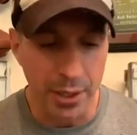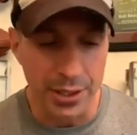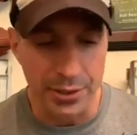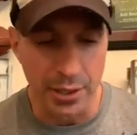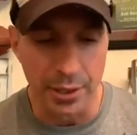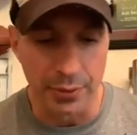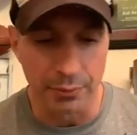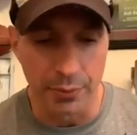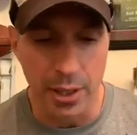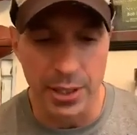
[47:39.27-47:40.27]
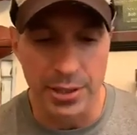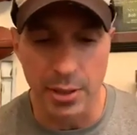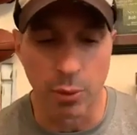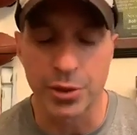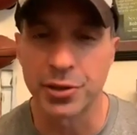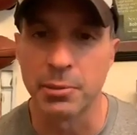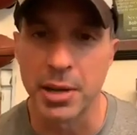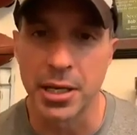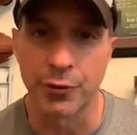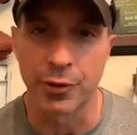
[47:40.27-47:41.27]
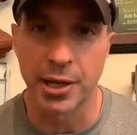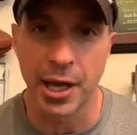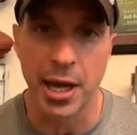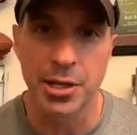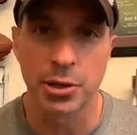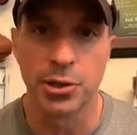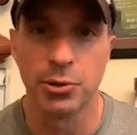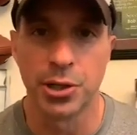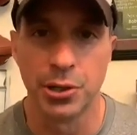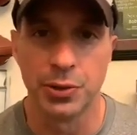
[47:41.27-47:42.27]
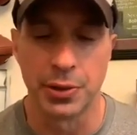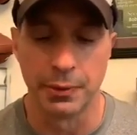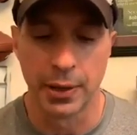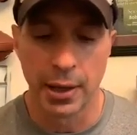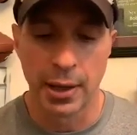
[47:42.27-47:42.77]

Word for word: is a he works in the media for K H O U in Houston.